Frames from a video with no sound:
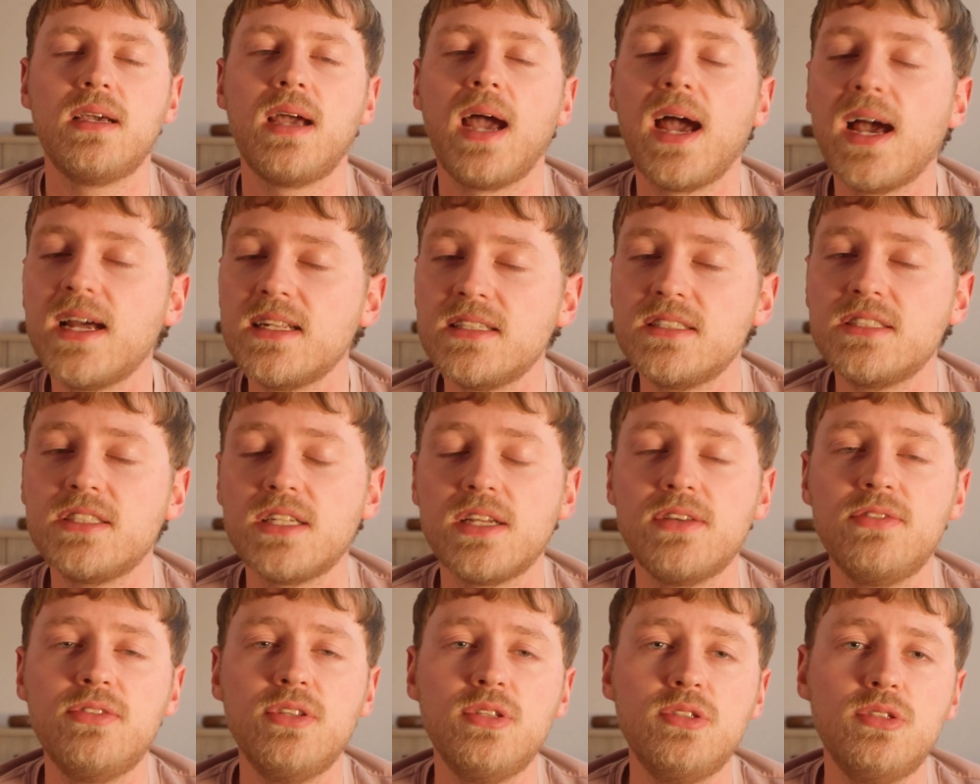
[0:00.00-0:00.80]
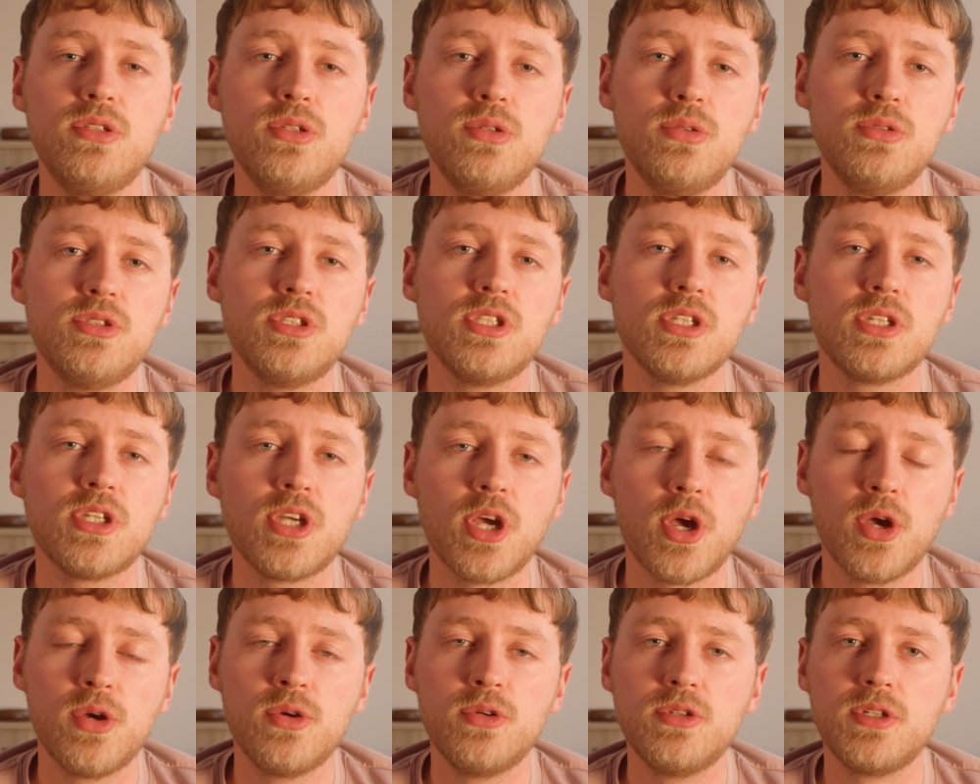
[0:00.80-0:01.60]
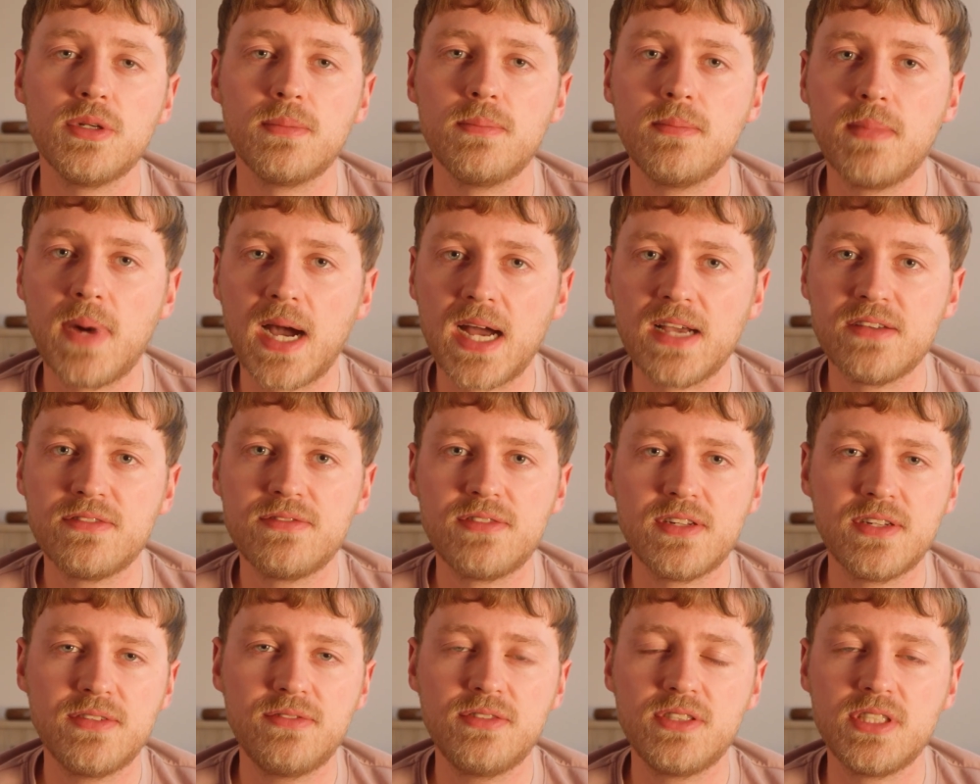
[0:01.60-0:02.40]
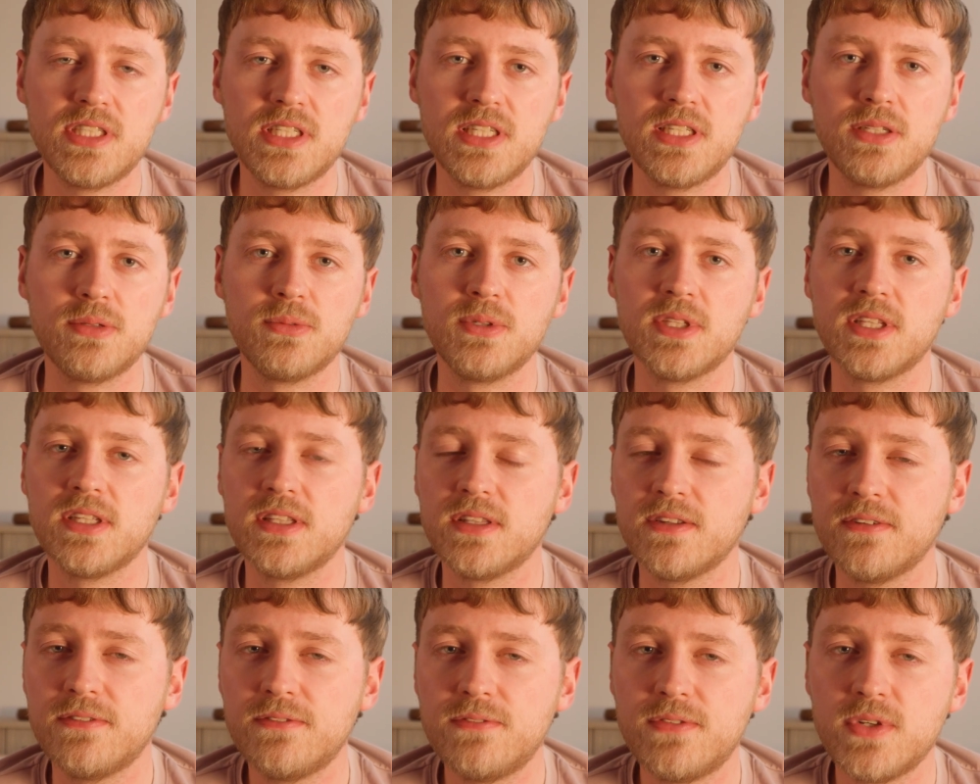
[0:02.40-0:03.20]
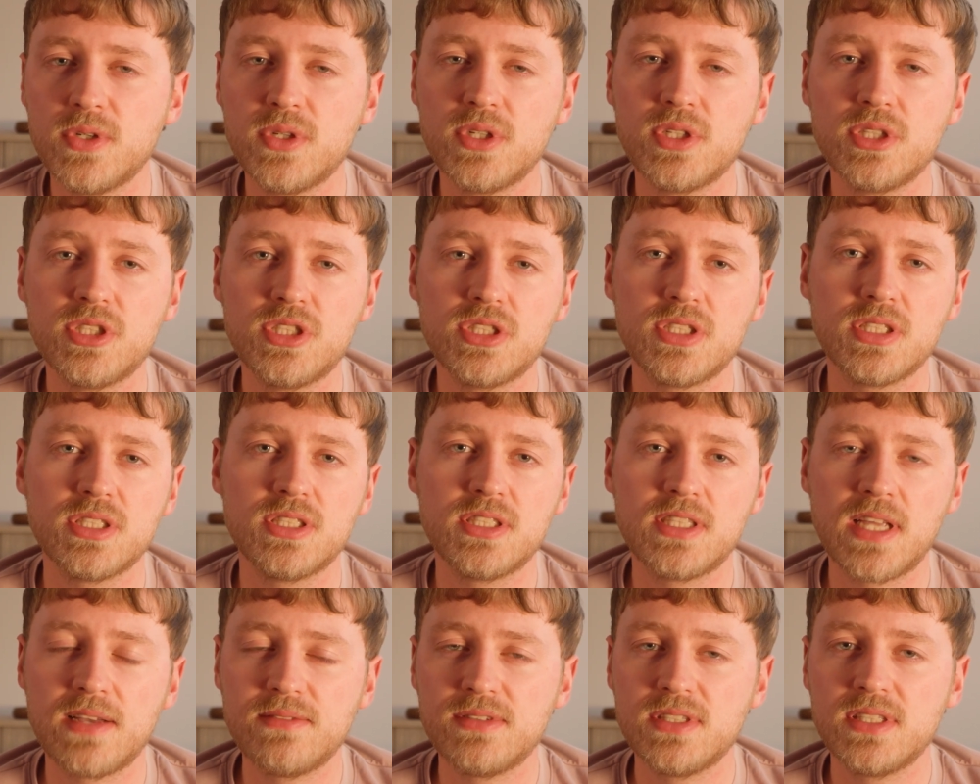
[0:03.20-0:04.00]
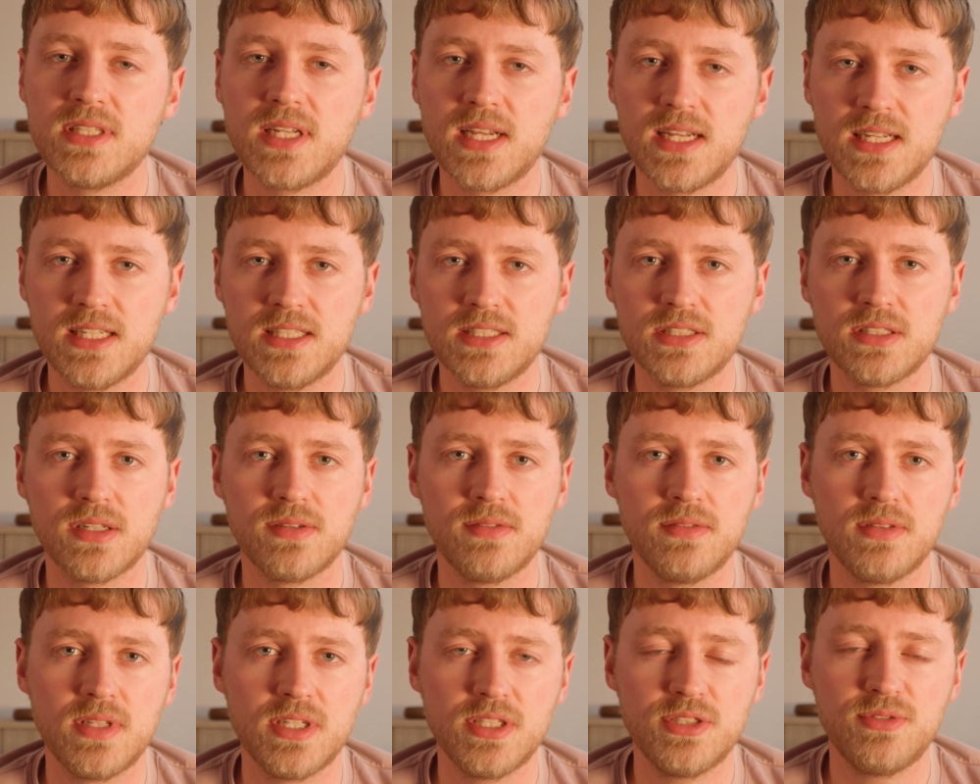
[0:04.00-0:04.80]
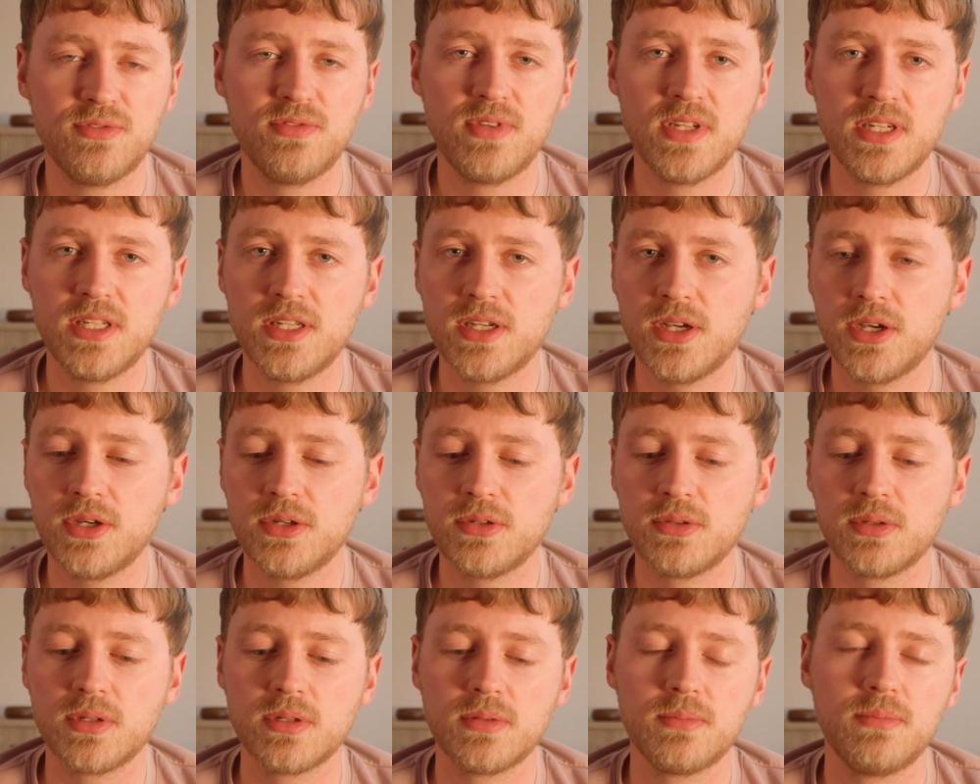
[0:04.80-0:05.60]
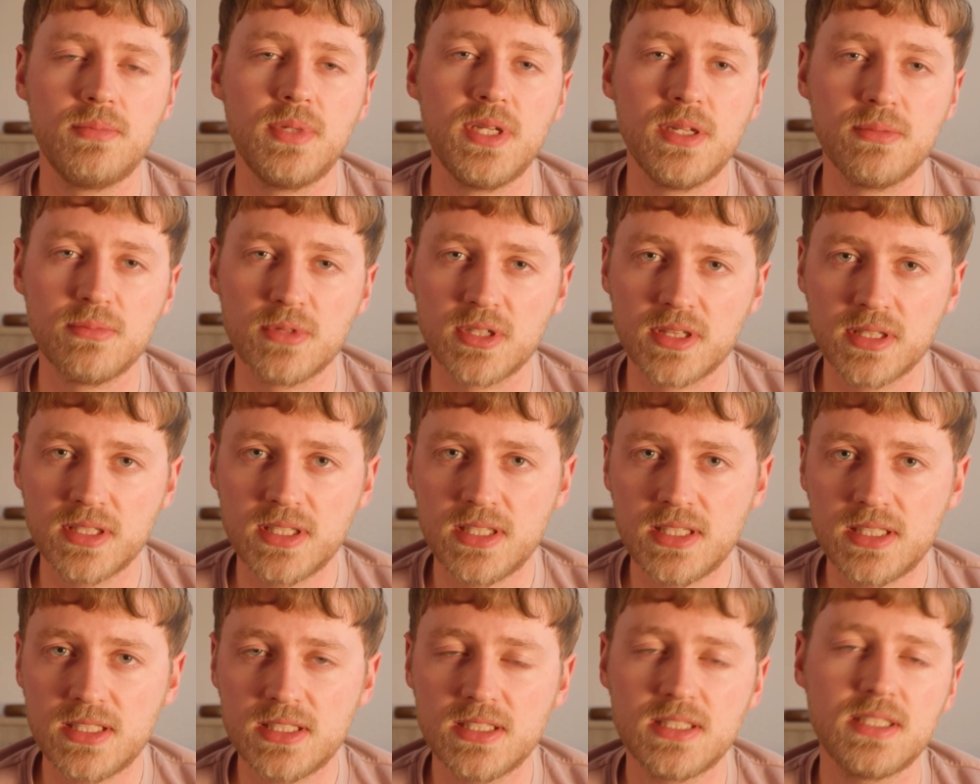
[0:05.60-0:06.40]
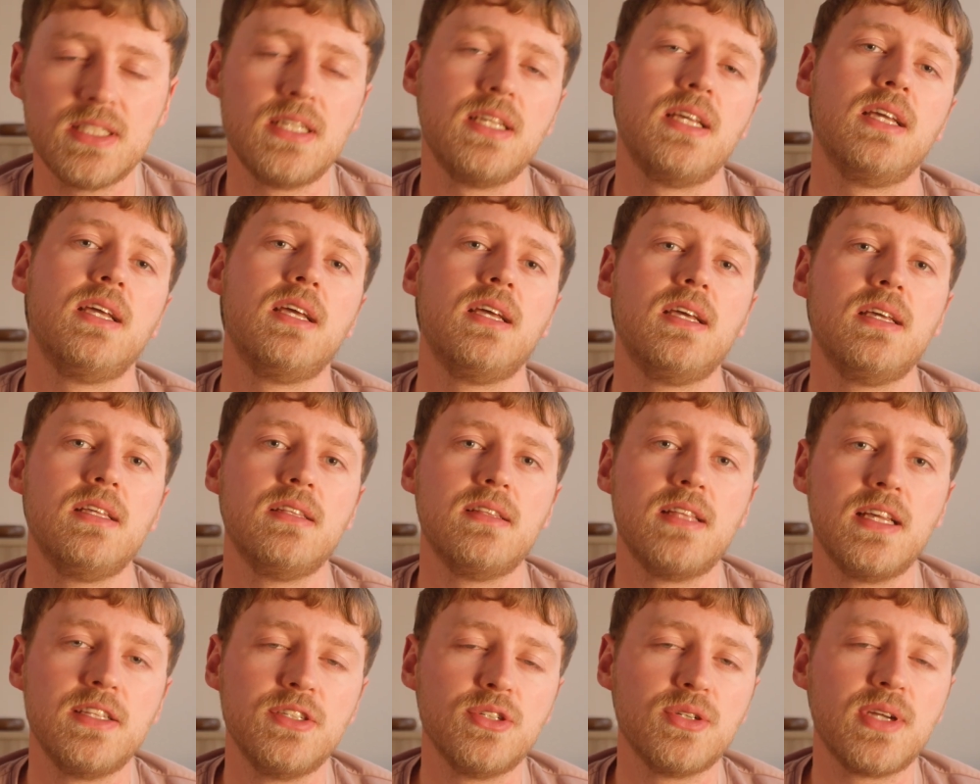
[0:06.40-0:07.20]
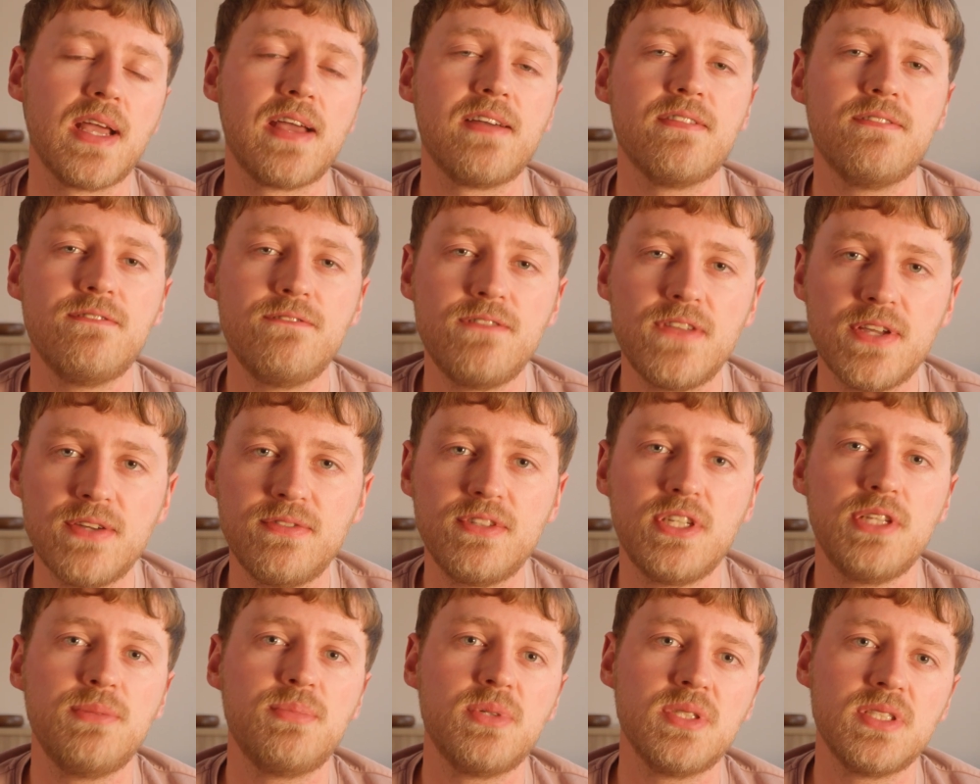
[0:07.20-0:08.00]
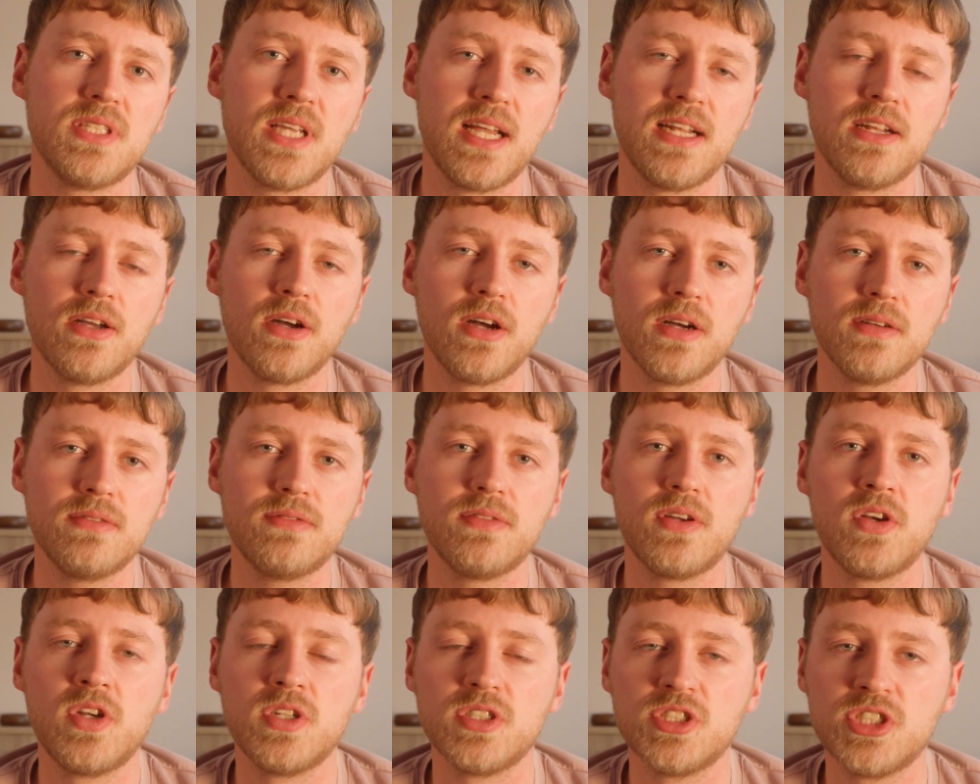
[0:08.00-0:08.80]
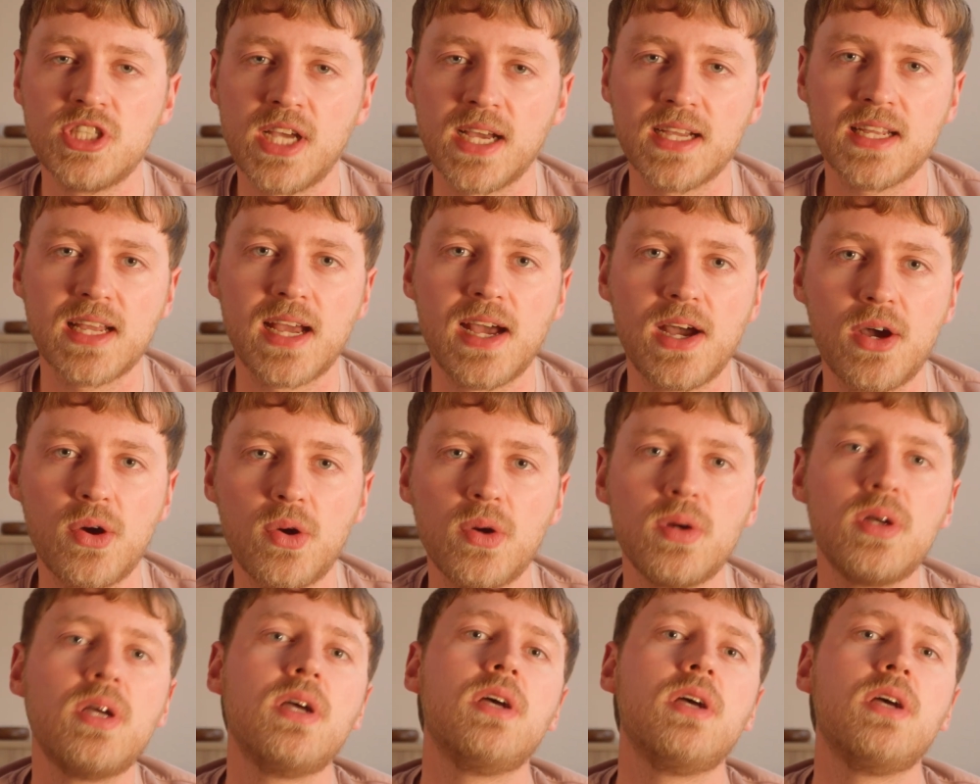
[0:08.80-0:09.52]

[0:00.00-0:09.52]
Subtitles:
And if you use the code MY50 within the first 7 days of this video being released, then you'll get 50% off at checkout.